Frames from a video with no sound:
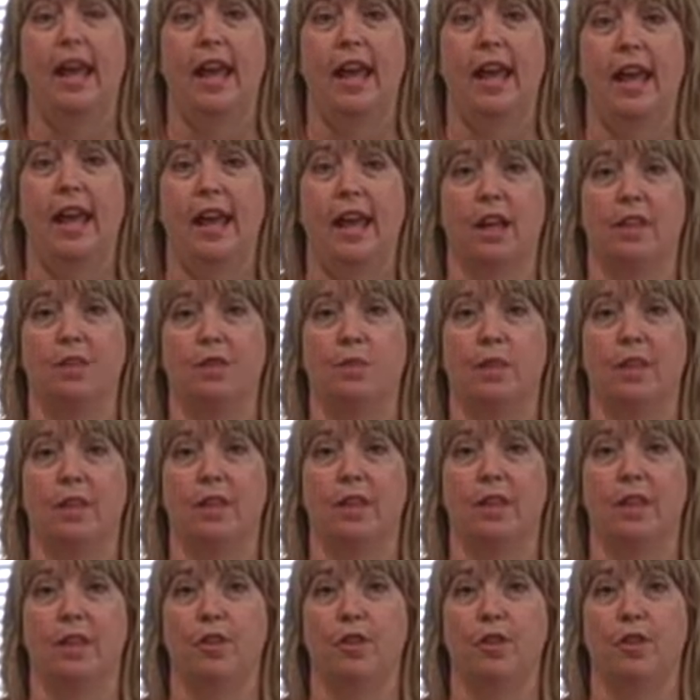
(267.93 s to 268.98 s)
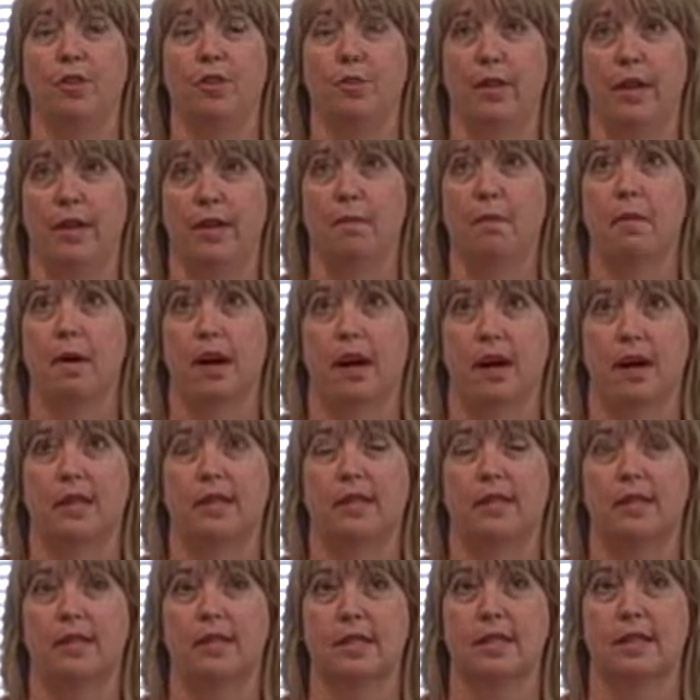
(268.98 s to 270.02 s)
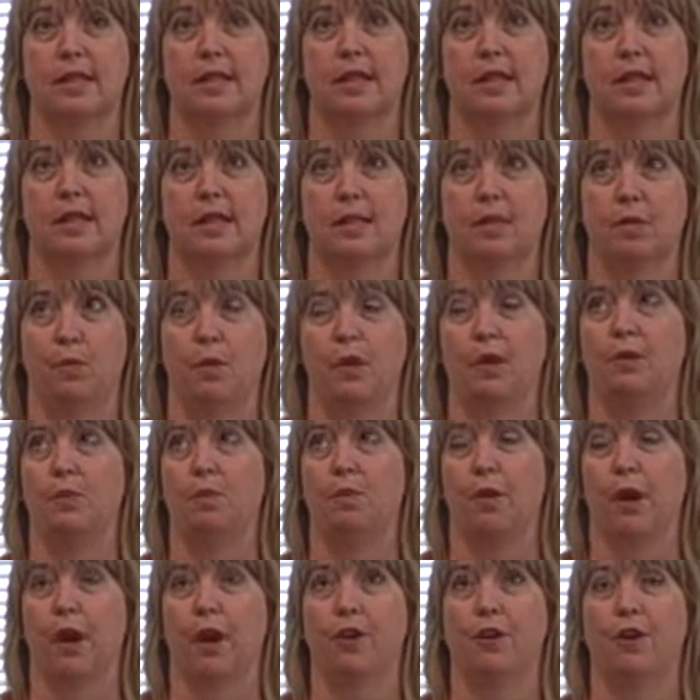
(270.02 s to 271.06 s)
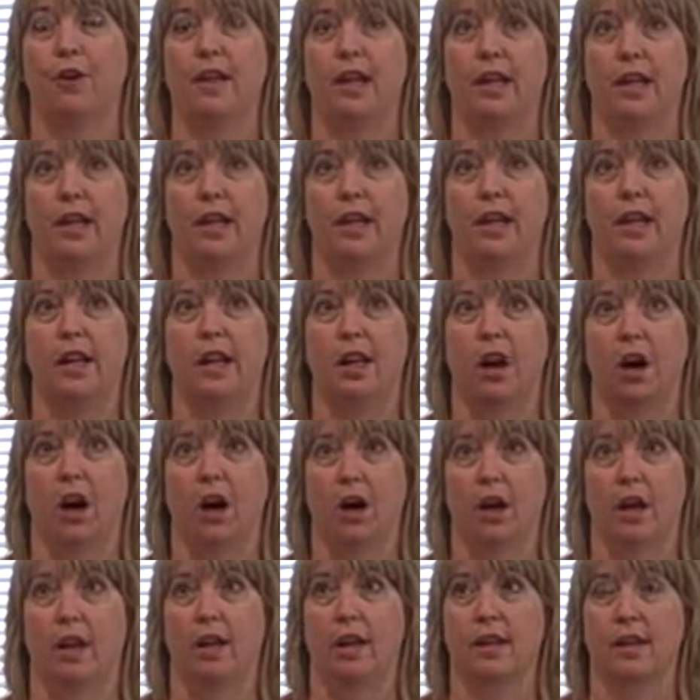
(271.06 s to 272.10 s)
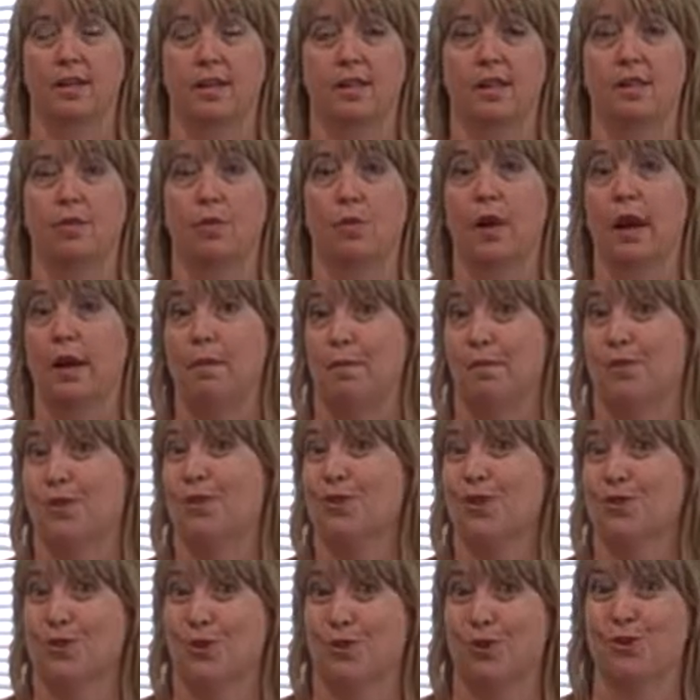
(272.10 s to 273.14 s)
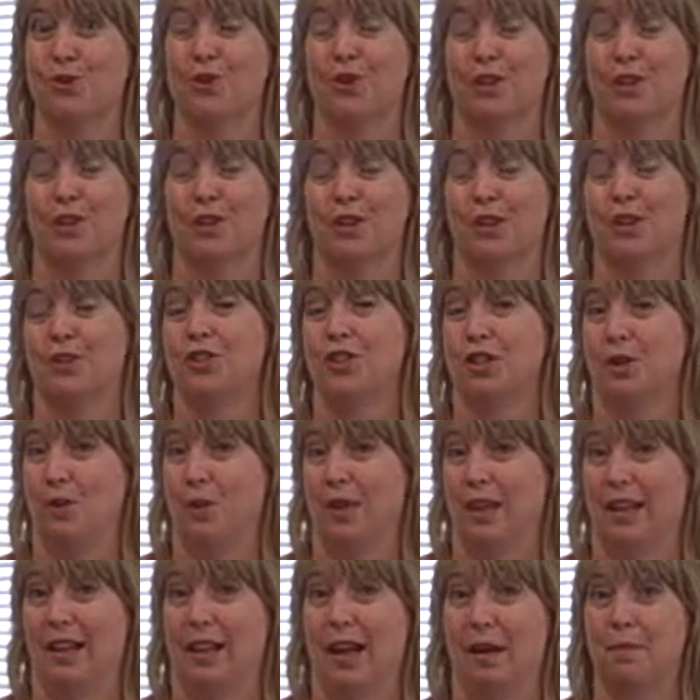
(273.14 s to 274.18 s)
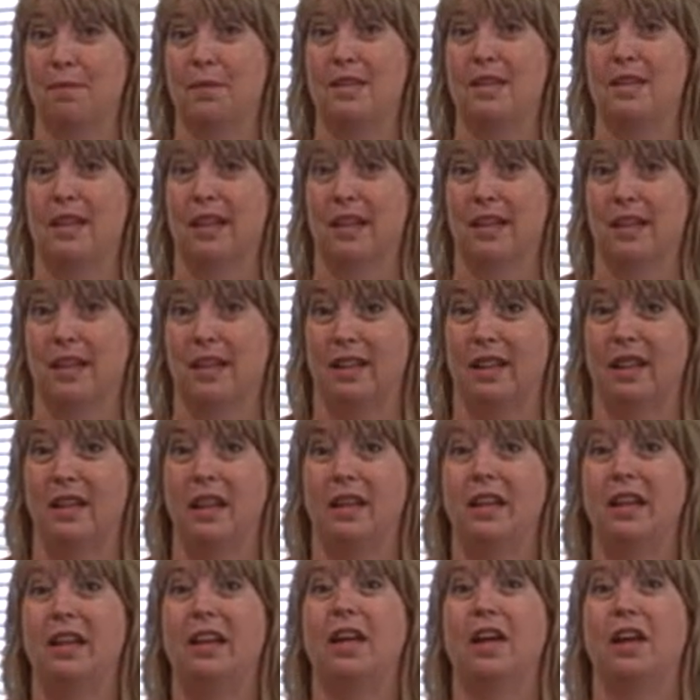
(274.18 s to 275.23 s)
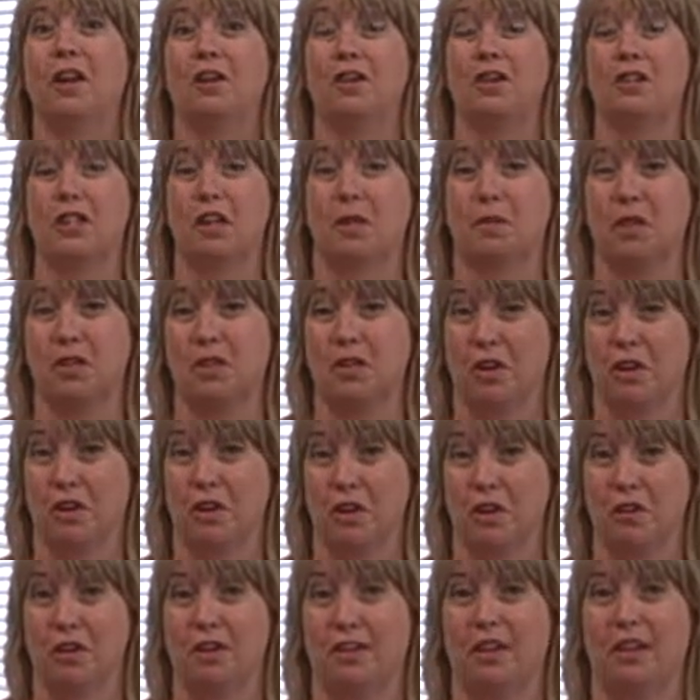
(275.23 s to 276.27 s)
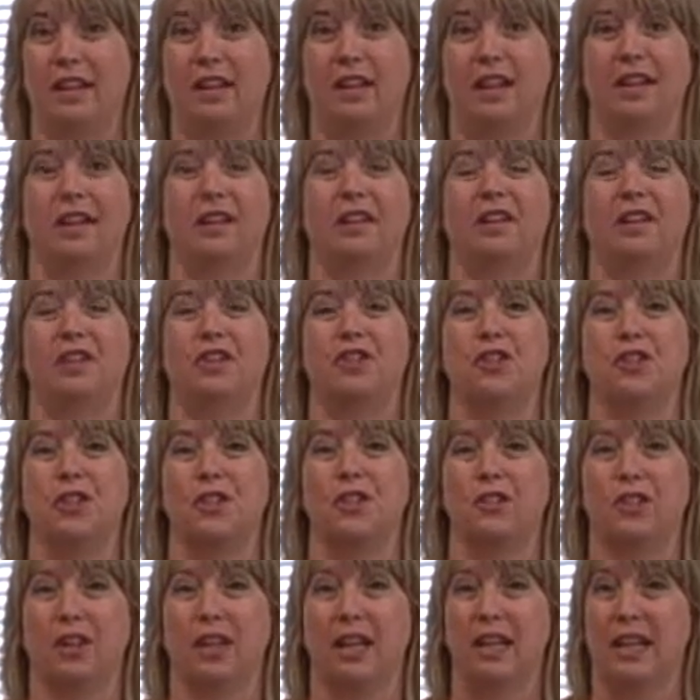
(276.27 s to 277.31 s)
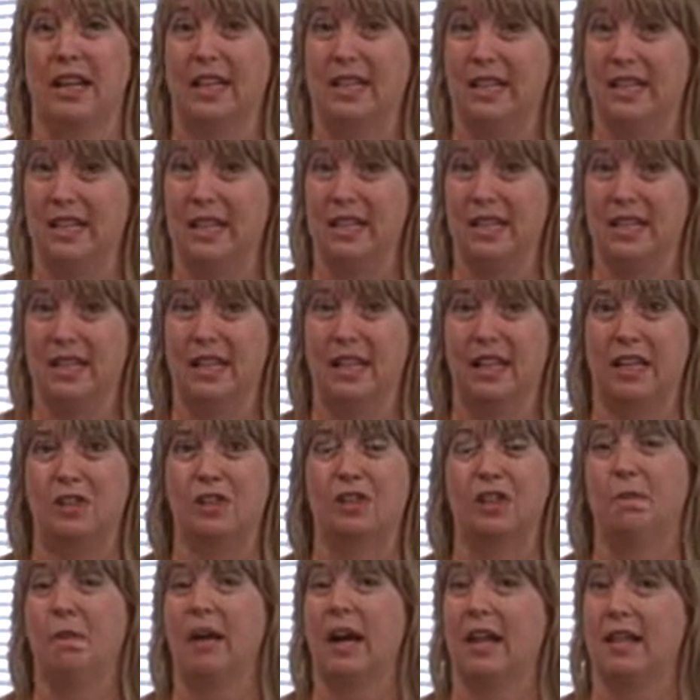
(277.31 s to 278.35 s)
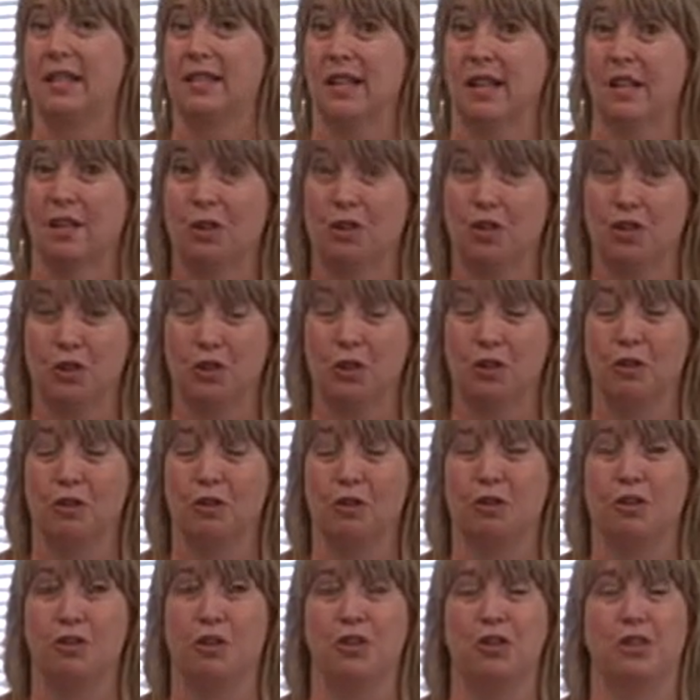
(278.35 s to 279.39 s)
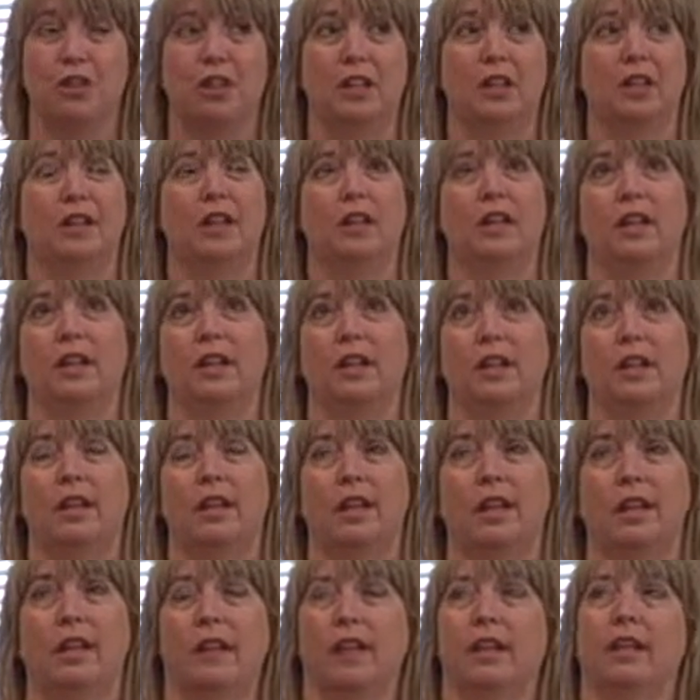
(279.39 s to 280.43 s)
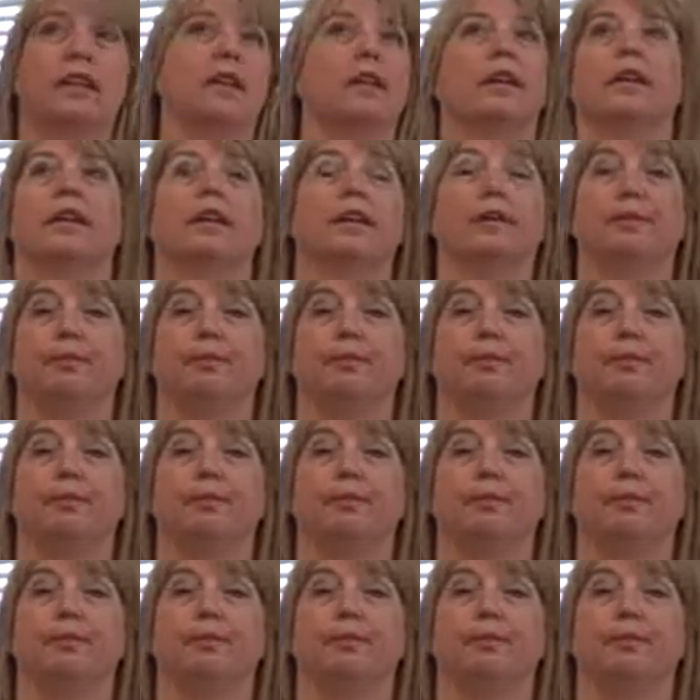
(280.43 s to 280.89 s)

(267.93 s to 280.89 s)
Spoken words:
And within 3 months, that we brought her in August, right before school started, because she relapsed again. And her stomach started hurting, and she started getting dizzy, and she passed out of church. And